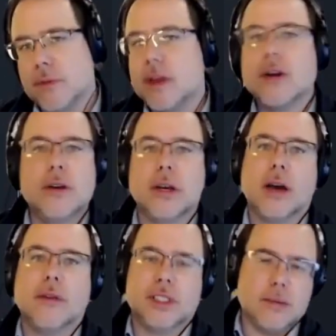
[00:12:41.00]
there, you can
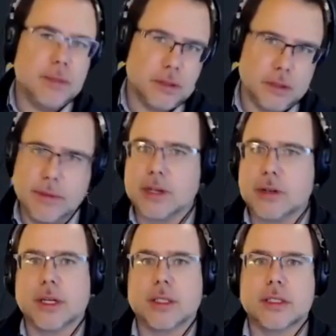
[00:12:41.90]
obviously build the
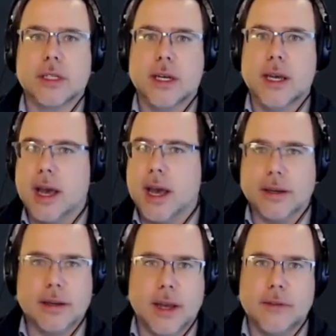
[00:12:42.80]
metrics
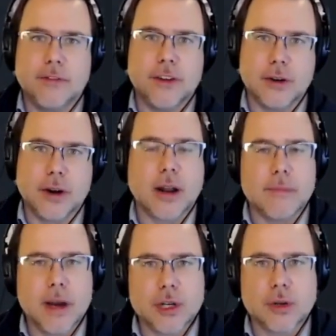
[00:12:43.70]
and figure out how to
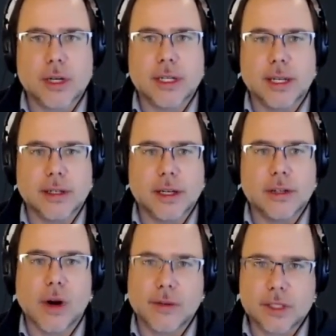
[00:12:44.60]
measure it and
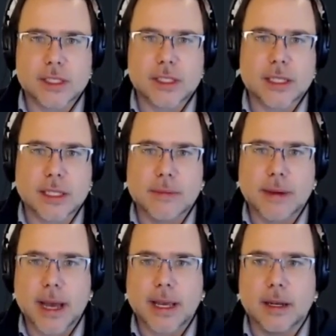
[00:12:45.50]
drive success on the
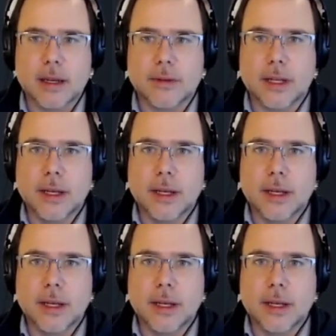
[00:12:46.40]
back end of it.